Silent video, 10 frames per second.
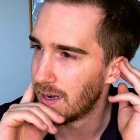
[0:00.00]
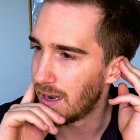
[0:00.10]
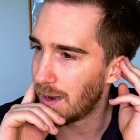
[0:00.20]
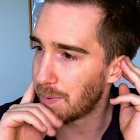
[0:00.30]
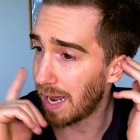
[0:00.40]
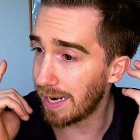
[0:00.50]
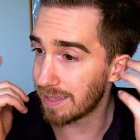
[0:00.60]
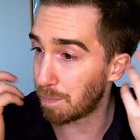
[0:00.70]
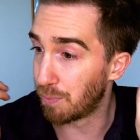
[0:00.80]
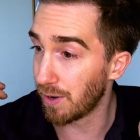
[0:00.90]
But I had
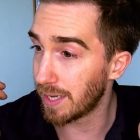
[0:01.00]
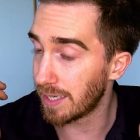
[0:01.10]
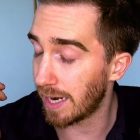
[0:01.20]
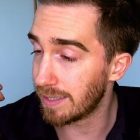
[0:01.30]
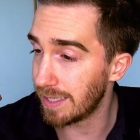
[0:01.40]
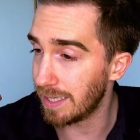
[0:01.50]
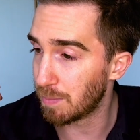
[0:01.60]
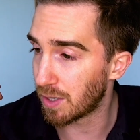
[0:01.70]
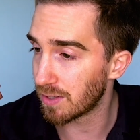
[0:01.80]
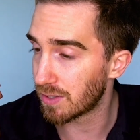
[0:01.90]
the brilliant idea,
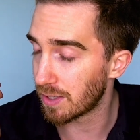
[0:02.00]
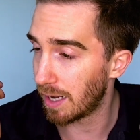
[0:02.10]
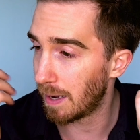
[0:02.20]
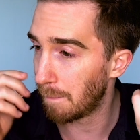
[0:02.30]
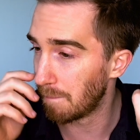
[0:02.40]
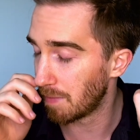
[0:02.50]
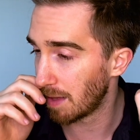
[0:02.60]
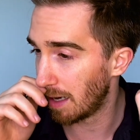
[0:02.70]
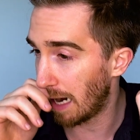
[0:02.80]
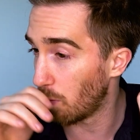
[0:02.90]
because
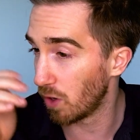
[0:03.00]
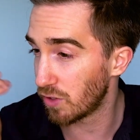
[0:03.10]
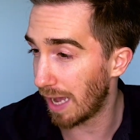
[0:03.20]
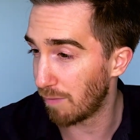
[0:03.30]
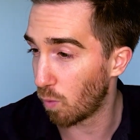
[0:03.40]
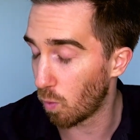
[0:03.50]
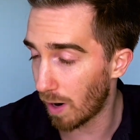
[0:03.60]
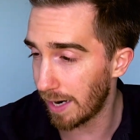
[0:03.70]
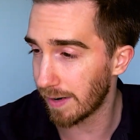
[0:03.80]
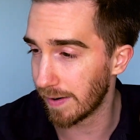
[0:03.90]
I wanted to have a
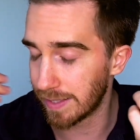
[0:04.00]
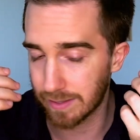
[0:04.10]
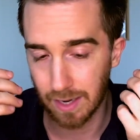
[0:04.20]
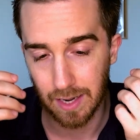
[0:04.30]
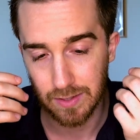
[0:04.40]
wireless,